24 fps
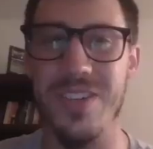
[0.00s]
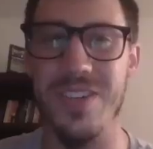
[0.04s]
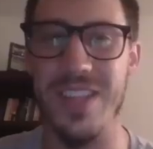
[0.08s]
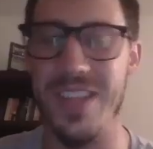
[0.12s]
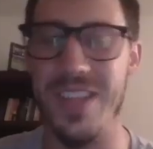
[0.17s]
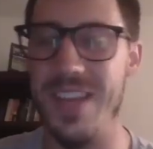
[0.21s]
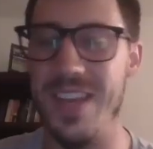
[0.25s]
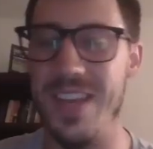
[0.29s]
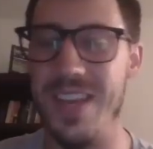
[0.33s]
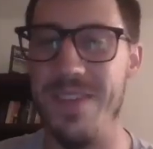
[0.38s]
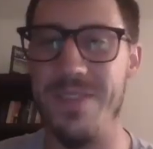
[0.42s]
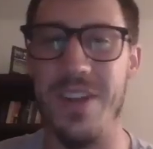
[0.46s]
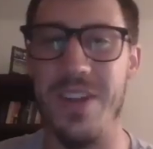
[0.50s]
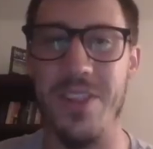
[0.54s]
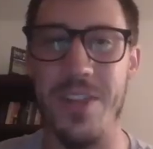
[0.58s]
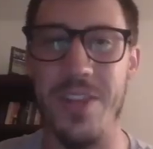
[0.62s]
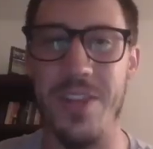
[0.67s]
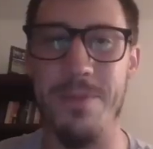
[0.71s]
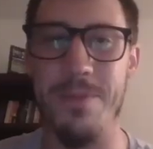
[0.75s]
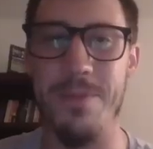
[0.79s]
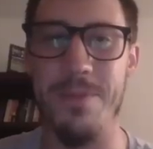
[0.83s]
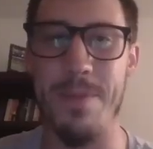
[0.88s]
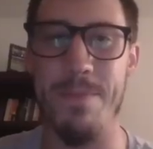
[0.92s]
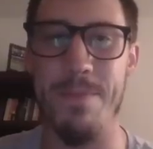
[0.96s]
lift a
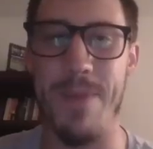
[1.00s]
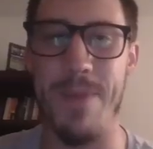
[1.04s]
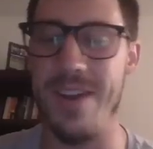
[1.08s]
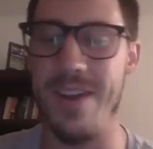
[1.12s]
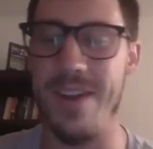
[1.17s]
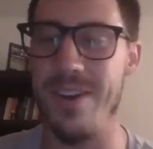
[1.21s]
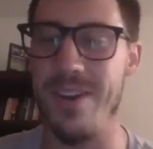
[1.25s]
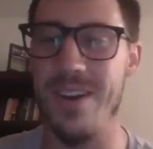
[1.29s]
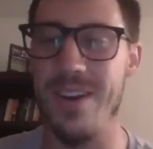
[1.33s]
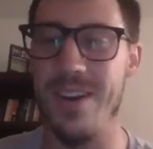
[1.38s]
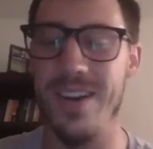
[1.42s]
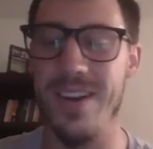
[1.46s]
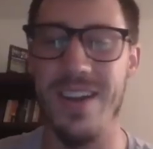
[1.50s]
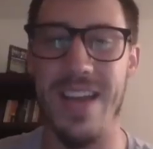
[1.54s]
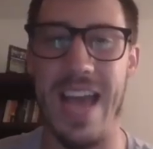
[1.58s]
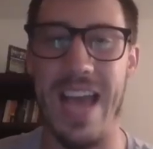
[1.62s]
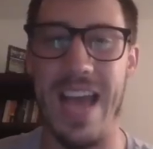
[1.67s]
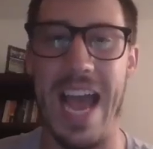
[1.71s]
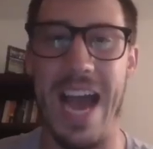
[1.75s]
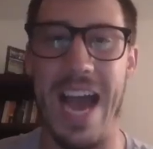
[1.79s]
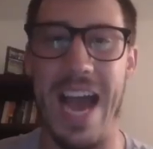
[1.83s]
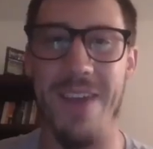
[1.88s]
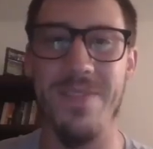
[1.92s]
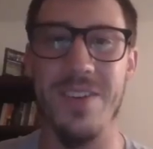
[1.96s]
little bit better
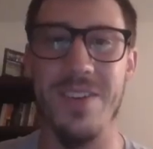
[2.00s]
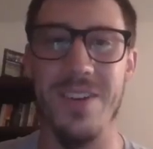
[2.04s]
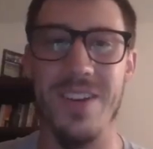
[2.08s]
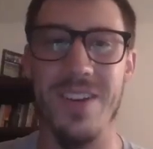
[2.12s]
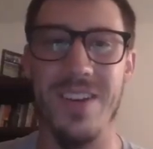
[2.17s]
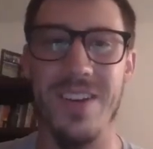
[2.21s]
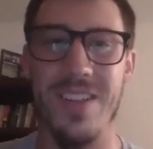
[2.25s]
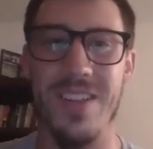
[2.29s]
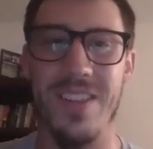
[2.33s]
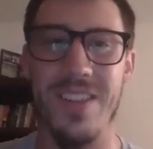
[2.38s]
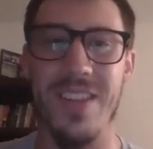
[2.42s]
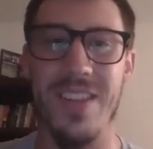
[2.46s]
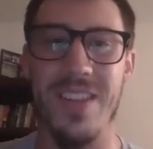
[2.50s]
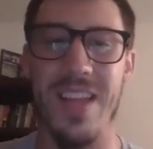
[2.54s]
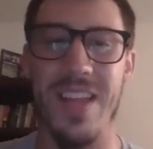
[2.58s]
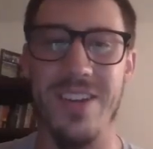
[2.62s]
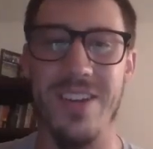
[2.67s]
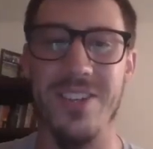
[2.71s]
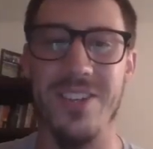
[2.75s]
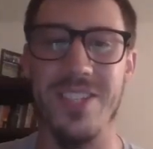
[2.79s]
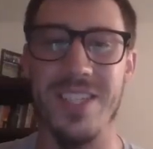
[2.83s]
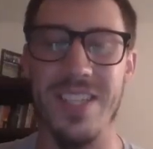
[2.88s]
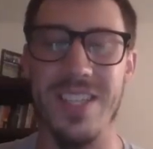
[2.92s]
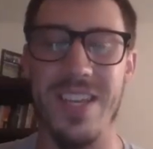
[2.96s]
after
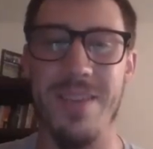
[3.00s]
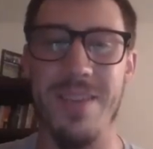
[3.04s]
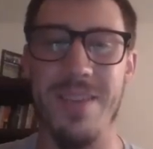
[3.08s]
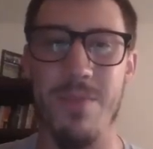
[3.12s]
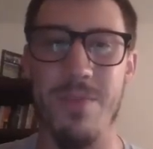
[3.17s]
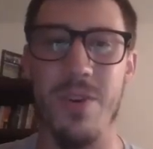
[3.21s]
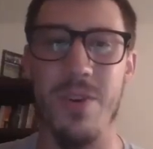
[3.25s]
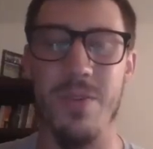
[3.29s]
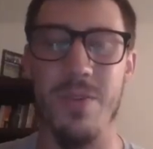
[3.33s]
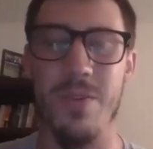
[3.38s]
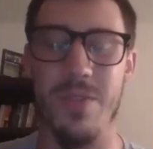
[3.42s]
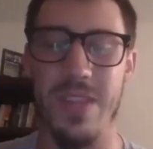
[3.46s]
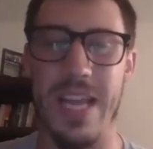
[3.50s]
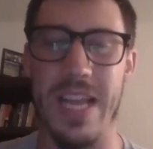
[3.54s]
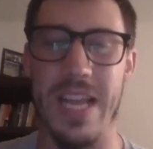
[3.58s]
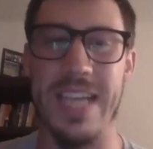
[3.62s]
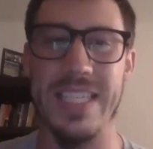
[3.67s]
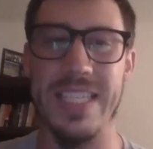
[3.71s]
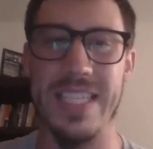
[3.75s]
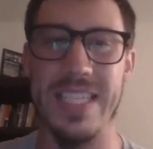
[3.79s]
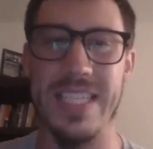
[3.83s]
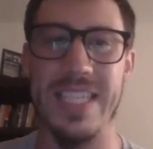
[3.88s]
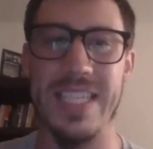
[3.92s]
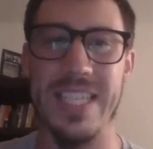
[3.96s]
lighter sleep or
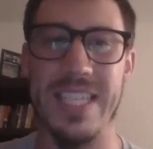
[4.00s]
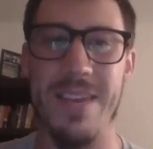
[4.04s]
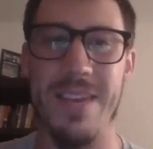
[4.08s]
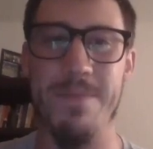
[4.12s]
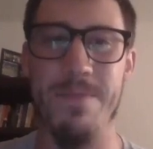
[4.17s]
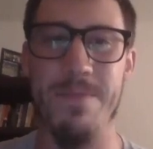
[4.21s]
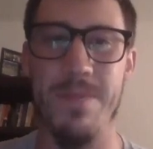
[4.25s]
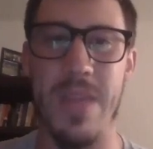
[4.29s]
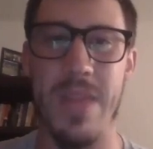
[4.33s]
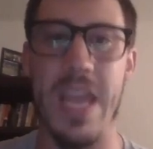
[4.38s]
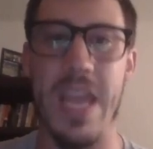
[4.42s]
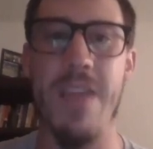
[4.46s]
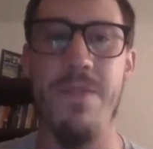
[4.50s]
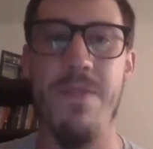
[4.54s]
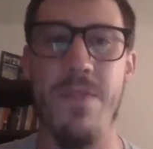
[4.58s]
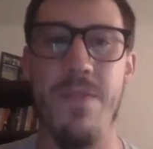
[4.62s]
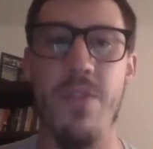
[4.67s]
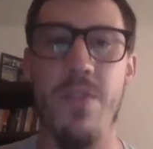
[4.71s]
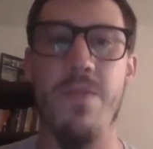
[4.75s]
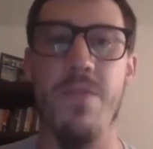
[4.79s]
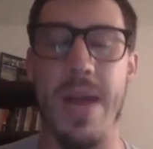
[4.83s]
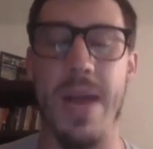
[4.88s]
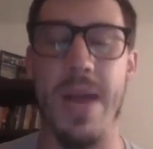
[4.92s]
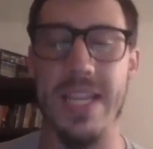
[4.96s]
less sleep if
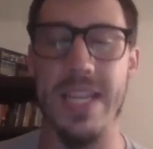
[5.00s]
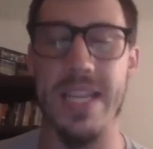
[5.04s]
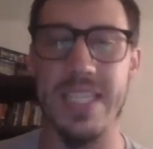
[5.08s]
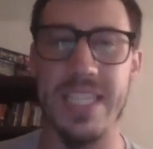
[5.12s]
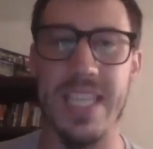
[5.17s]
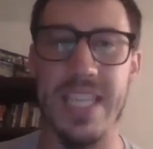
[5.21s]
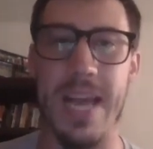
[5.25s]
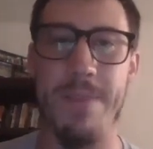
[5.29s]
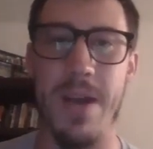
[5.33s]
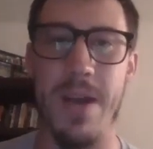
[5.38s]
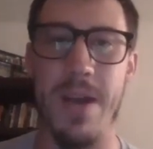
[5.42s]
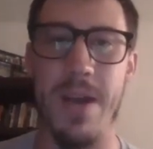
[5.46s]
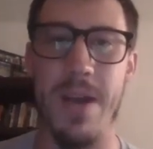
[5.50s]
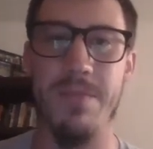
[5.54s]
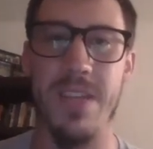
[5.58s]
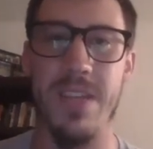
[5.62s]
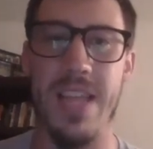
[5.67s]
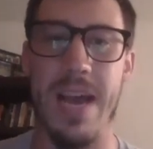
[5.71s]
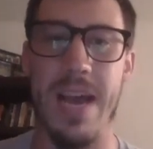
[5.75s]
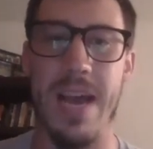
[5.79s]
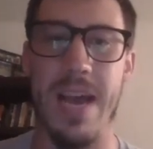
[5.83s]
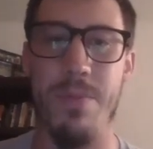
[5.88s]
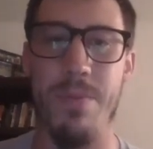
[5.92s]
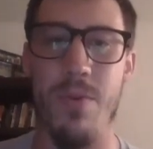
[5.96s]
you've been slept up to
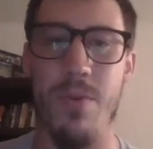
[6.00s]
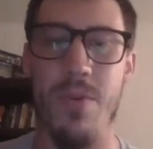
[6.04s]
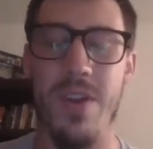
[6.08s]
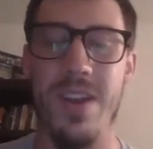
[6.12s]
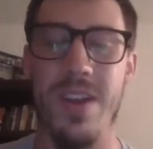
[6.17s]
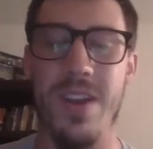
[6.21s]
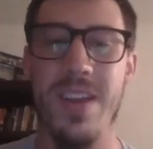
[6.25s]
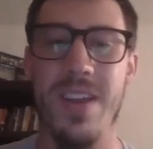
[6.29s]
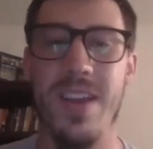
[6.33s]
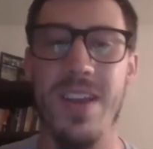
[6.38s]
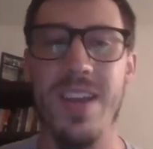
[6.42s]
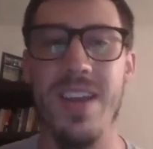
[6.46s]
that point.